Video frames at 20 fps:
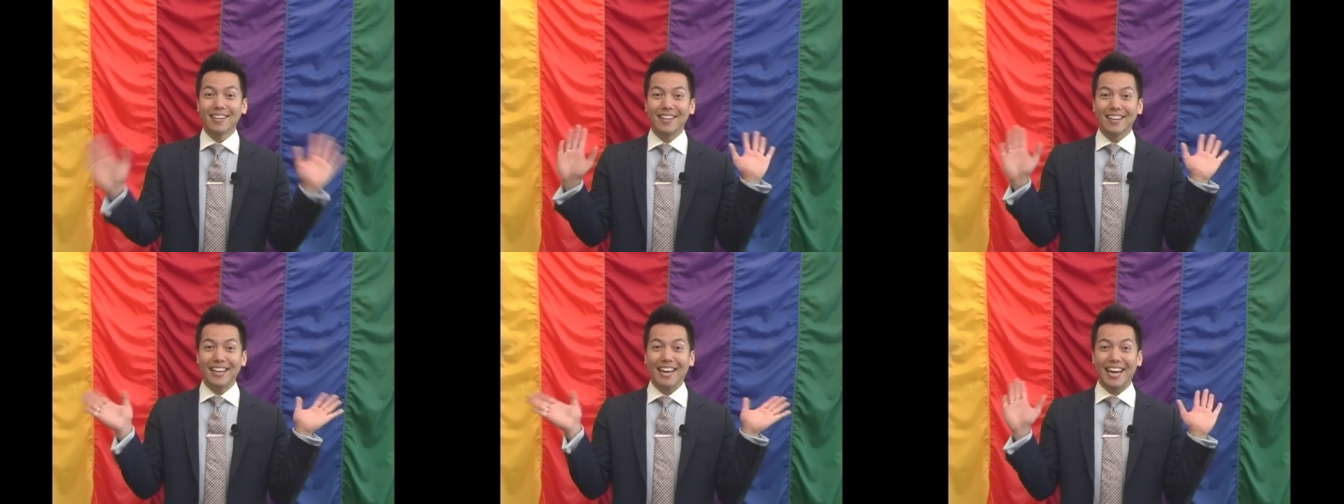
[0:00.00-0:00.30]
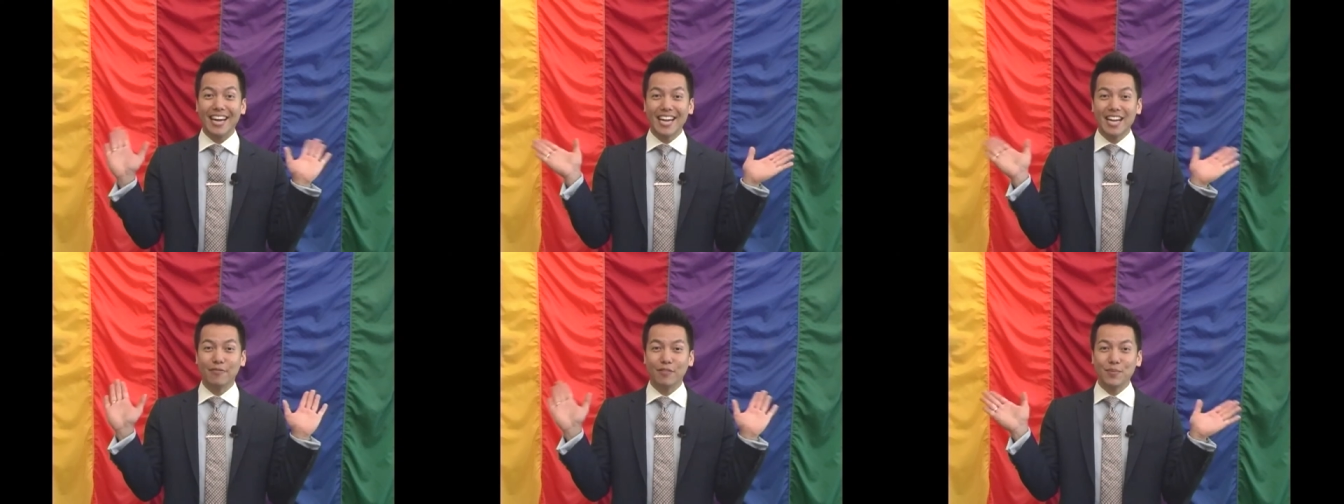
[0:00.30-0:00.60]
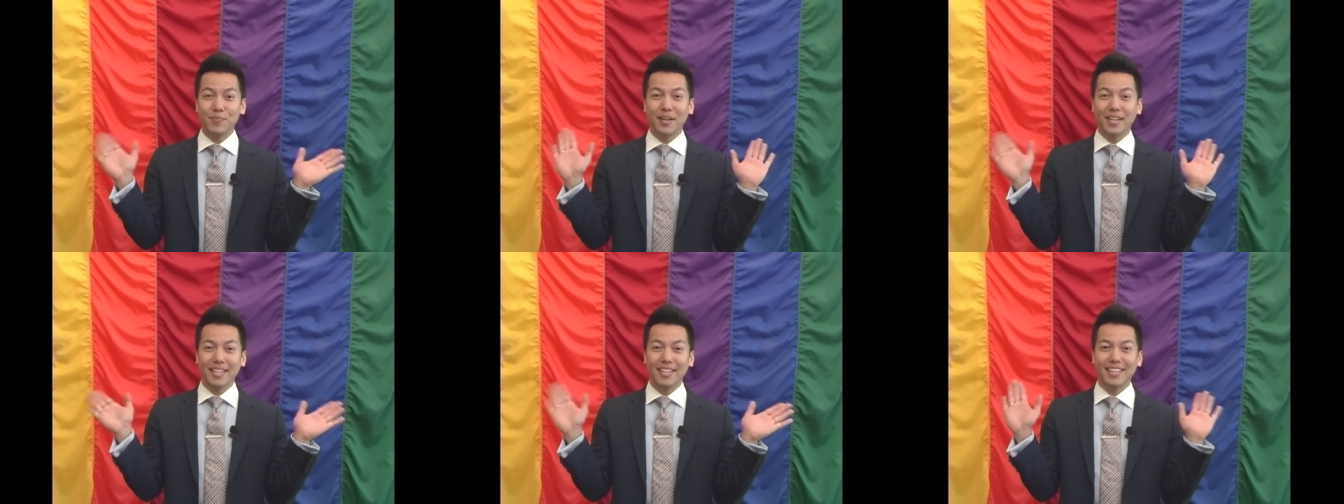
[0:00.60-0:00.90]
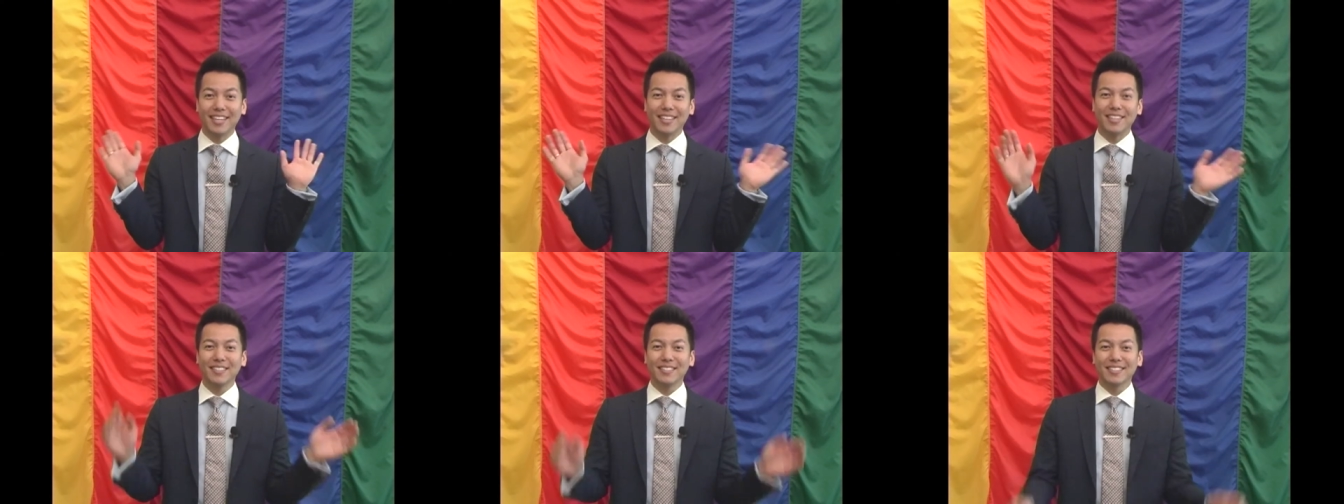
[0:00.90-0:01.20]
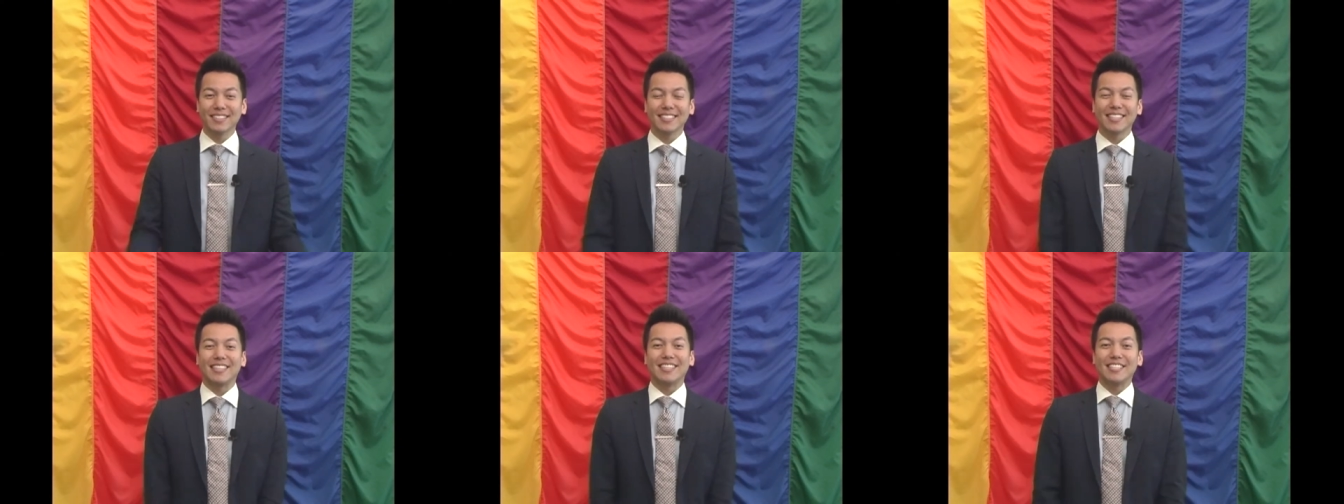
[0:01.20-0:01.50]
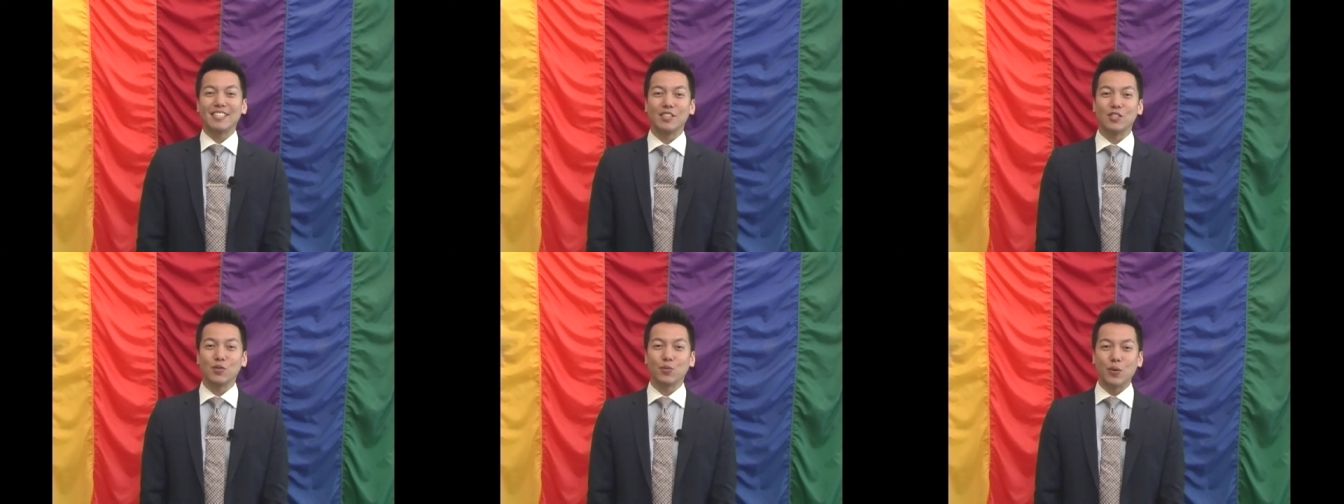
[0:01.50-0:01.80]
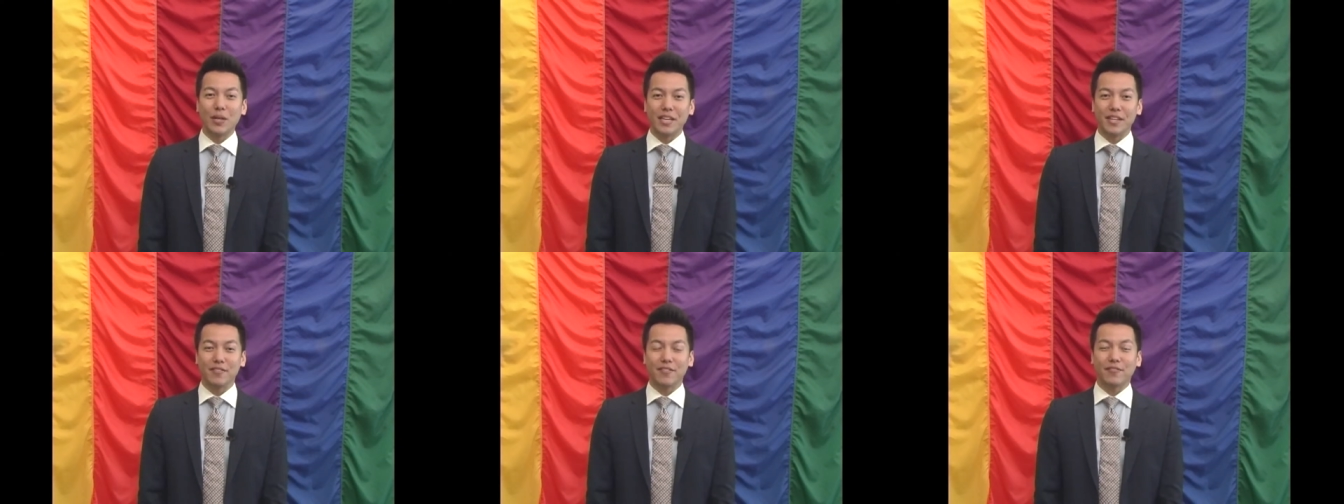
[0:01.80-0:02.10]
Hey everybody, this is
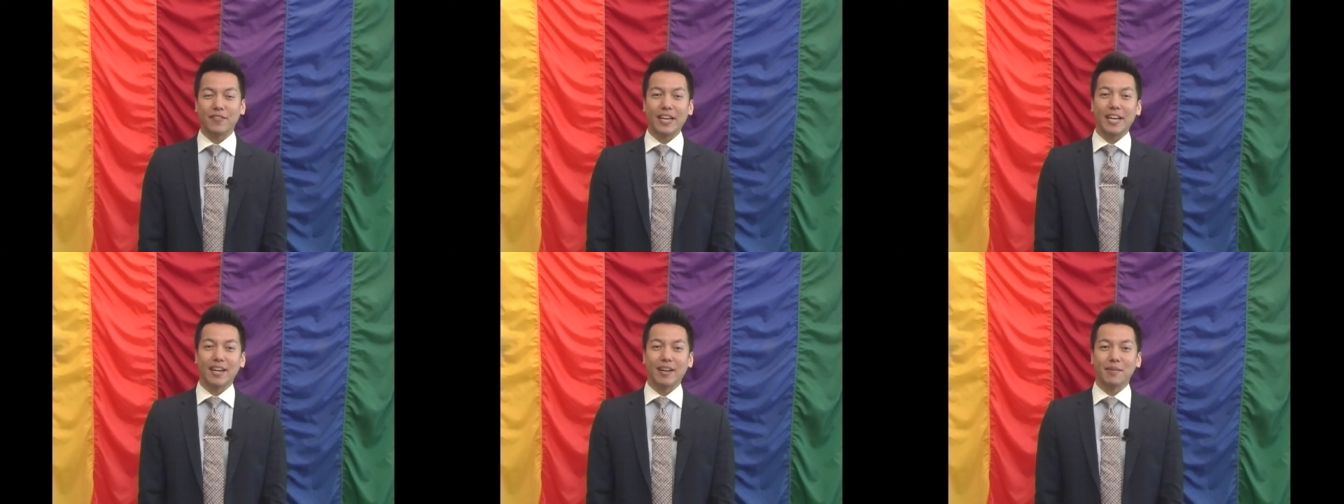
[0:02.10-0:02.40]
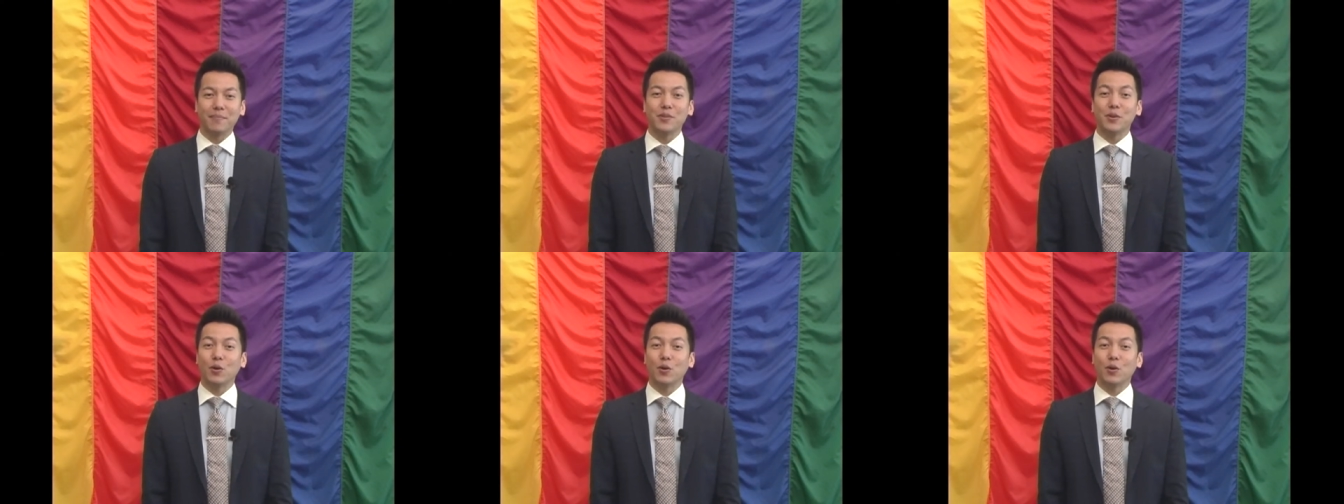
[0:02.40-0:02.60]
Win Pham,